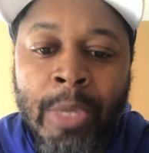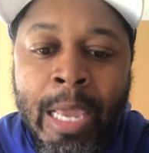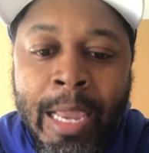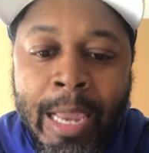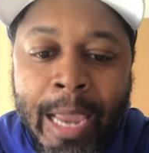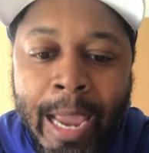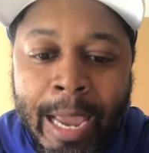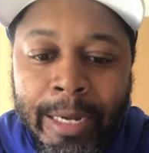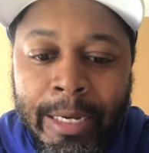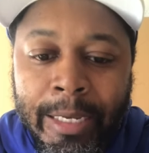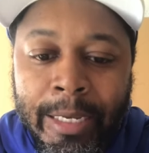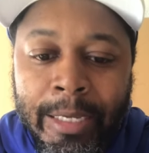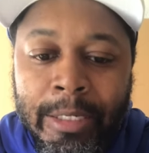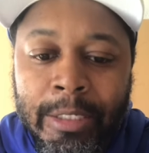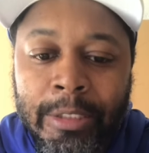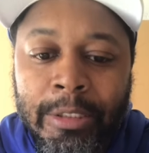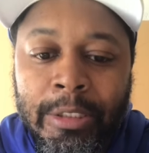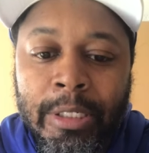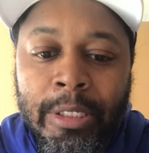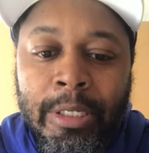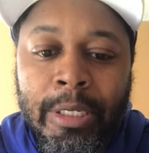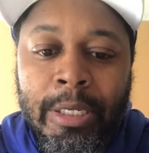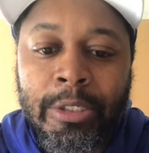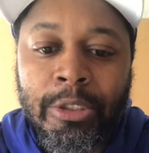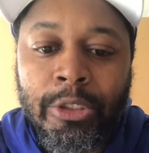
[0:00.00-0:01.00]
an
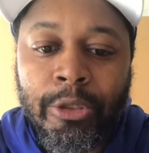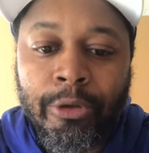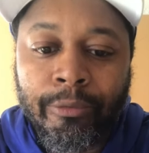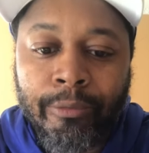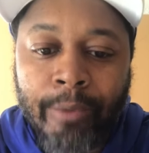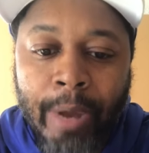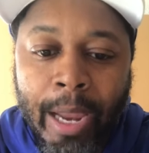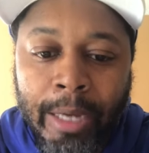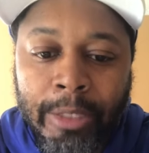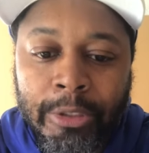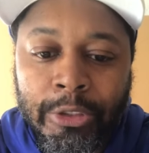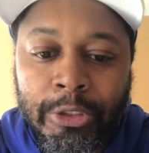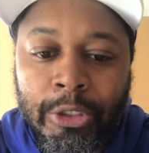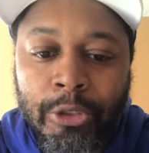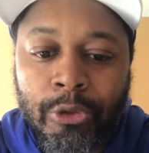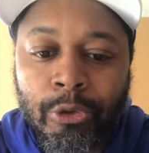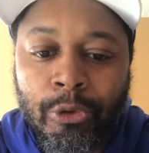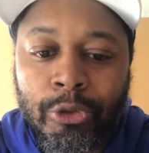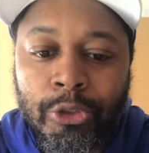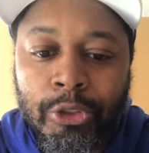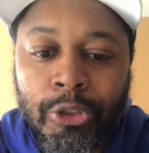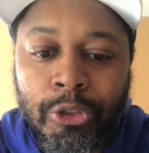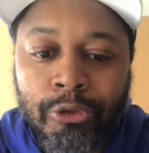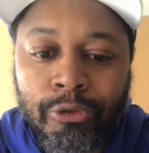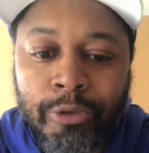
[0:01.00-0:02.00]
innocent interaction or
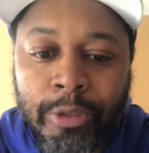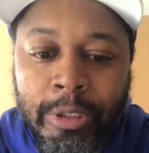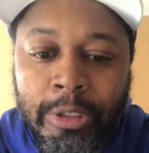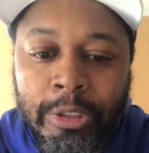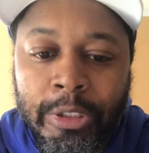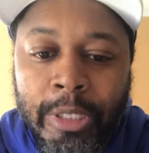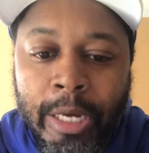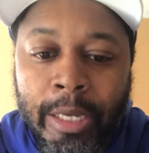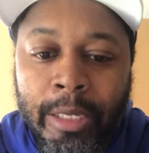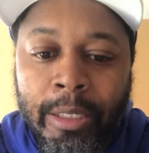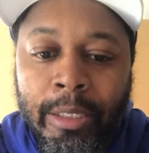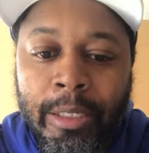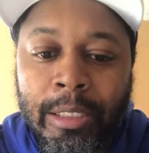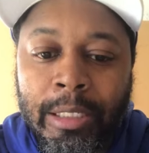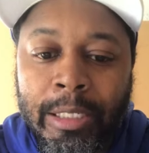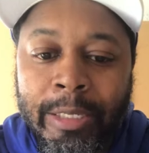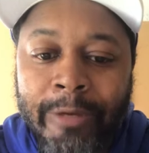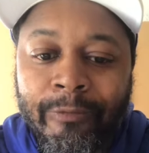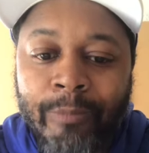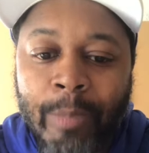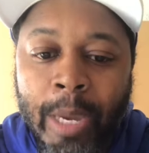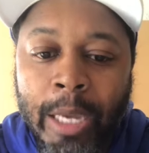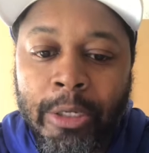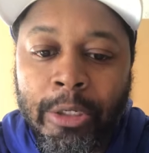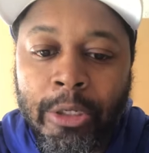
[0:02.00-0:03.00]
street check can
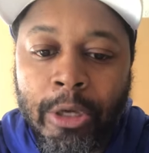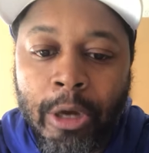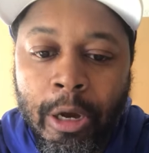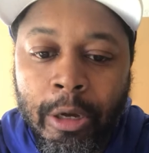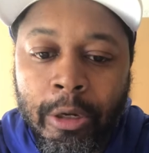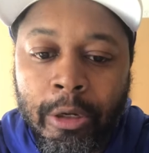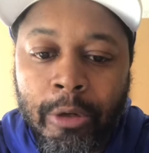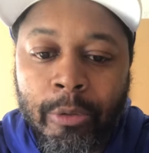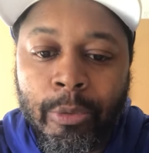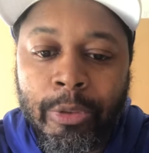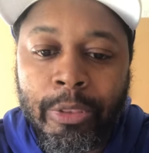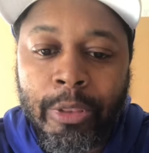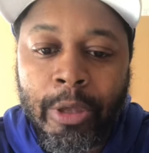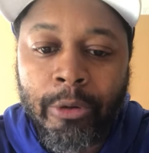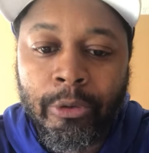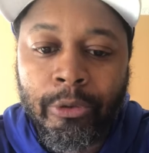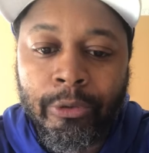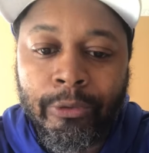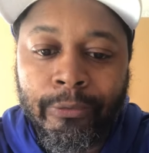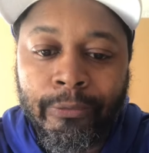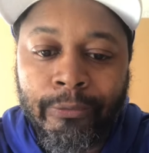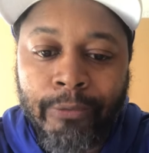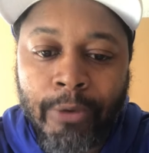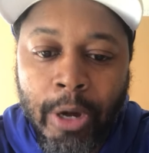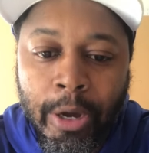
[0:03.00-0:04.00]
leave my daughter without her
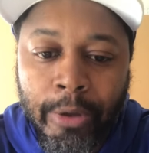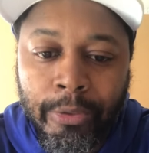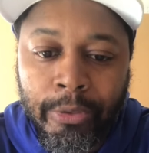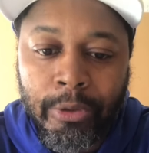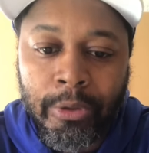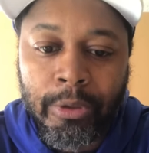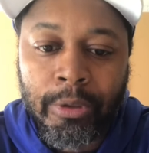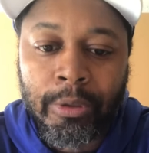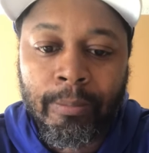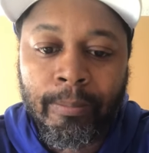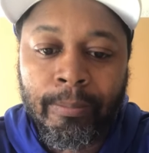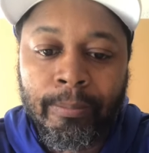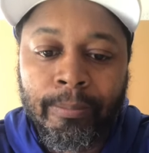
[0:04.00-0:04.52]
father.